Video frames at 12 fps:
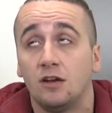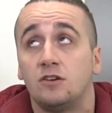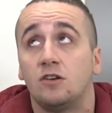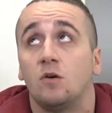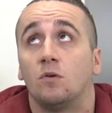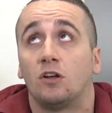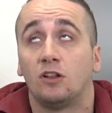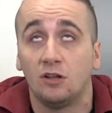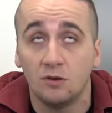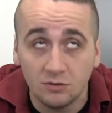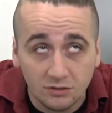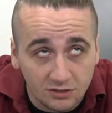Don't
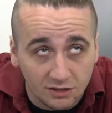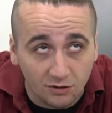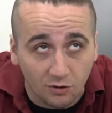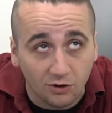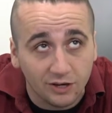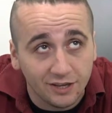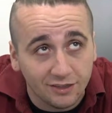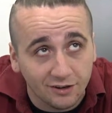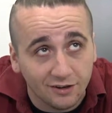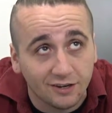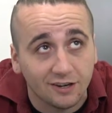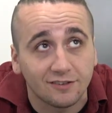close the door
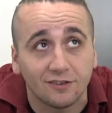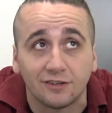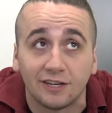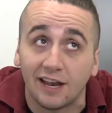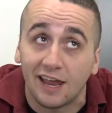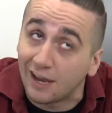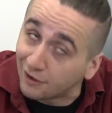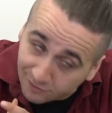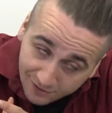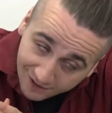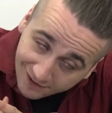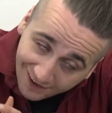either, because they'll get
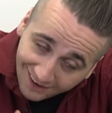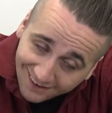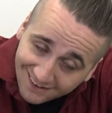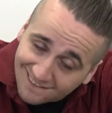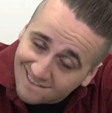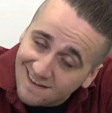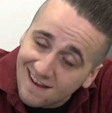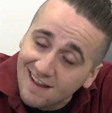angry again.